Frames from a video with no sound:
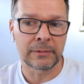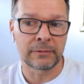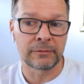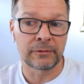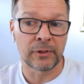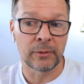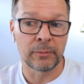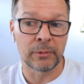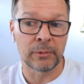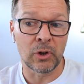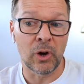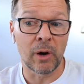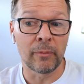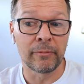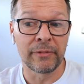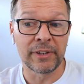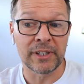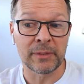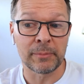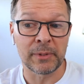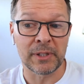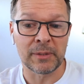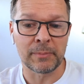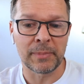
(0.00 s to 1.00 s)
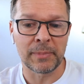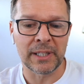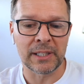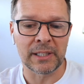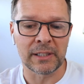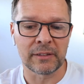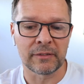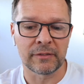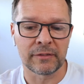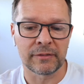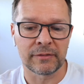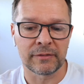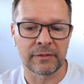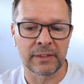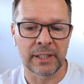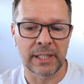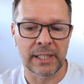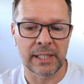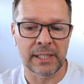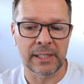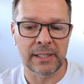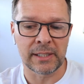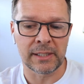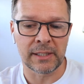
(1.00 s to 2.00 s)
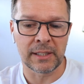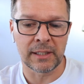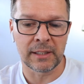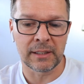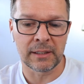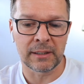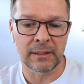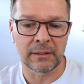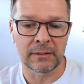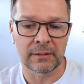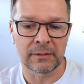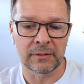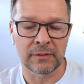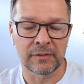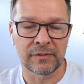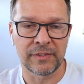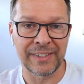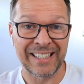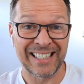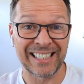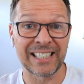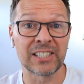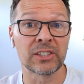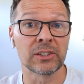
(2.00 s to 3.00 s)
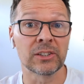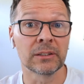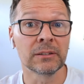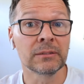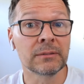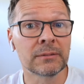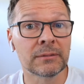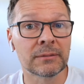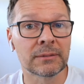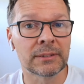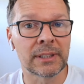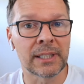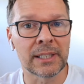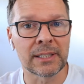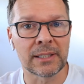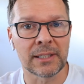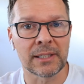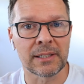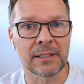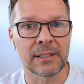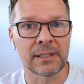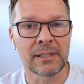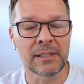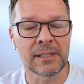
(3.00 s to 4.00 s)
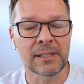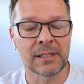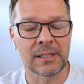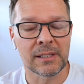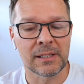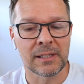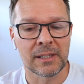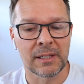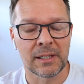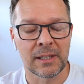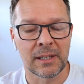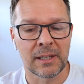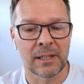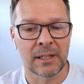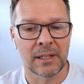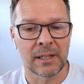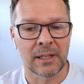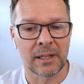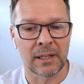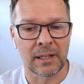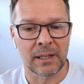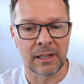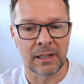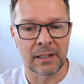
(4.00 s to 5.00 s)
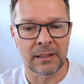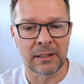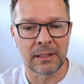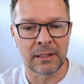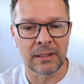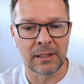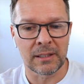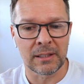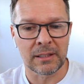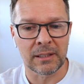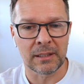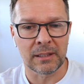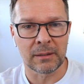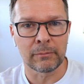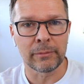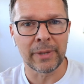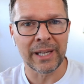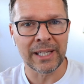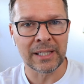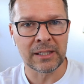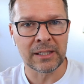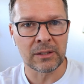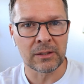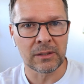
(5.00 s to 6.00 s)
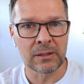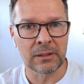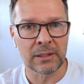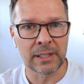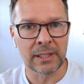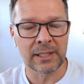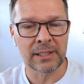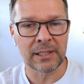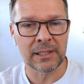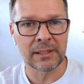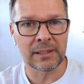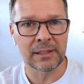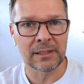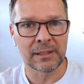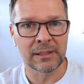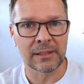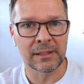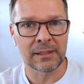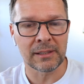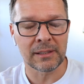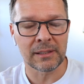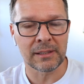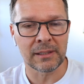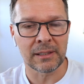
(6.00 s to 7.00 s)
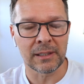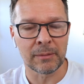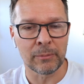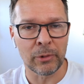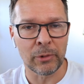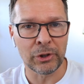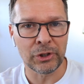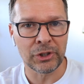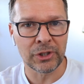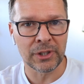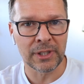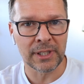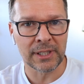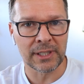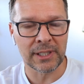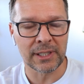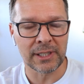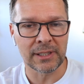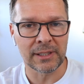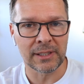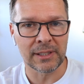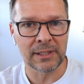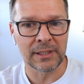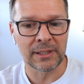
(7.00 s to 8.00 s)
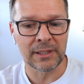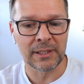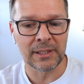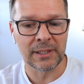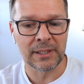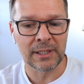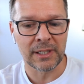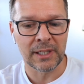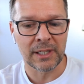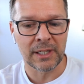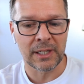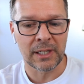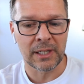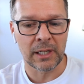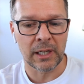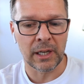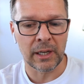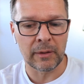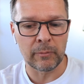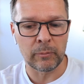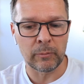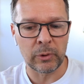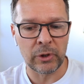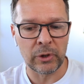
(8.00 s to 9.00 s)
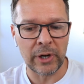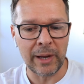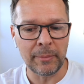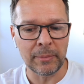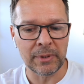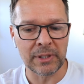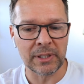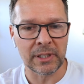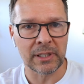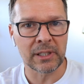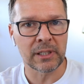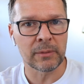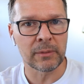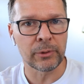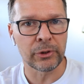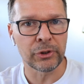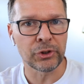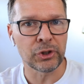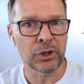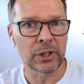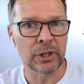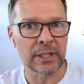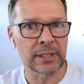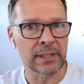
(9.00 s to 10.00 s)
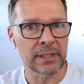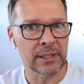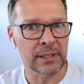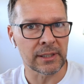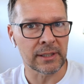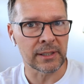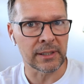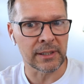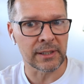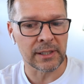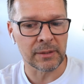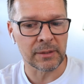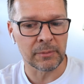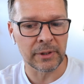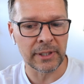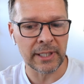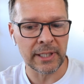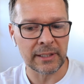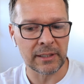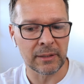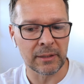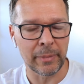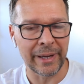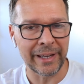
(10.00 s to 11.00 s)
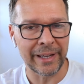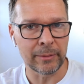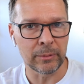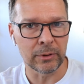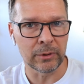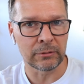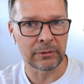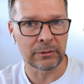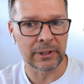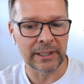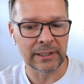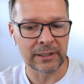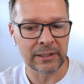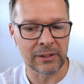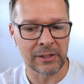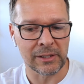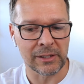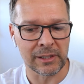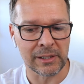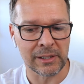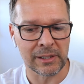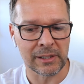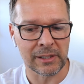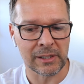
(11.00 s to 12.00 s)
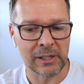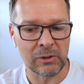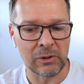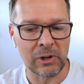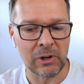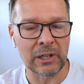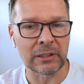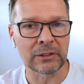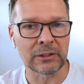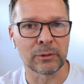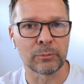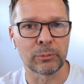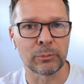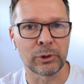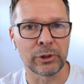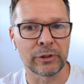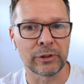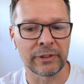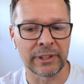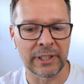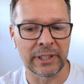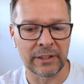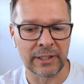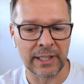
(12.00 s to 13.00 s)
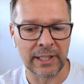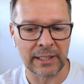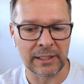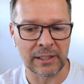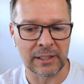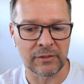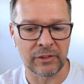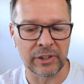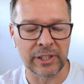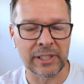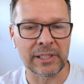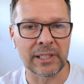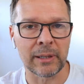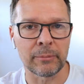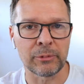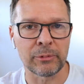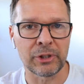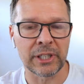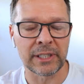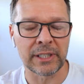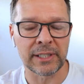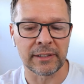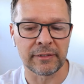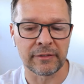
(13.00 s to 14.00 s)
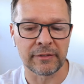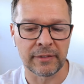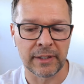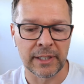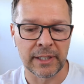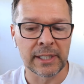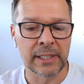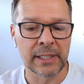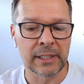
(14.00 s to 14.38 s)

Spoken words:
From an obvious perspective, there's the physical existence, and then there's a mental existence, an emotional existence, and perhaps a spiritual existence. But that's debatable, right? Because it's so hard to prove any of that. It's very subjective.